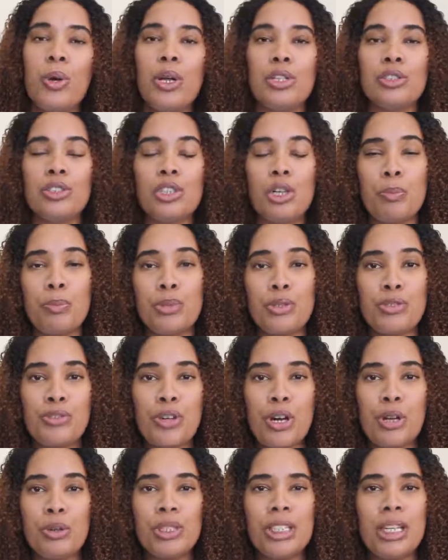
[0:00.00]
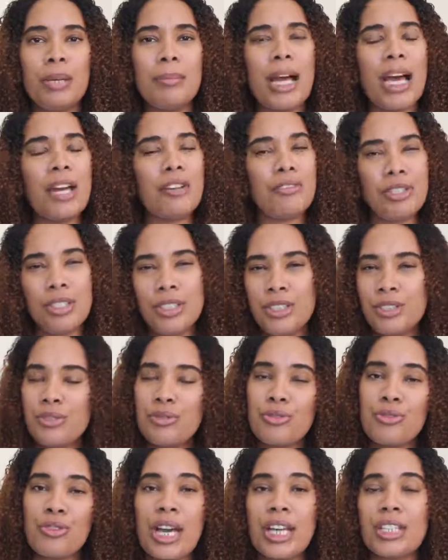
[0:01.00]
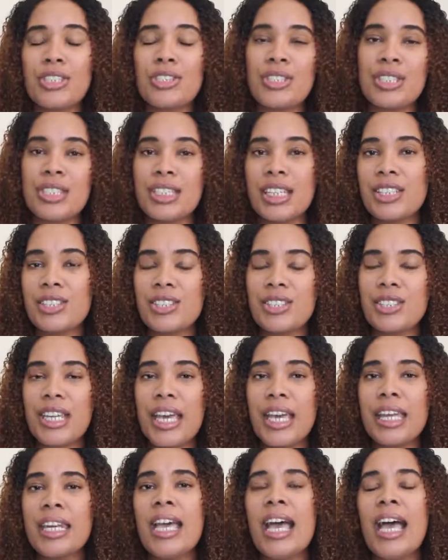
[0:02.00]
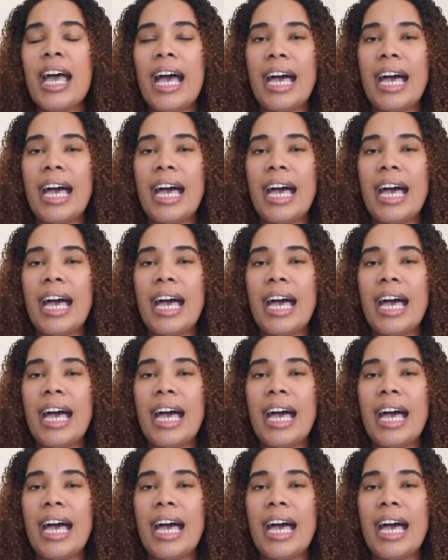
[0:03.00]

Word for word: oil, no petroleum. I really do try to stick to that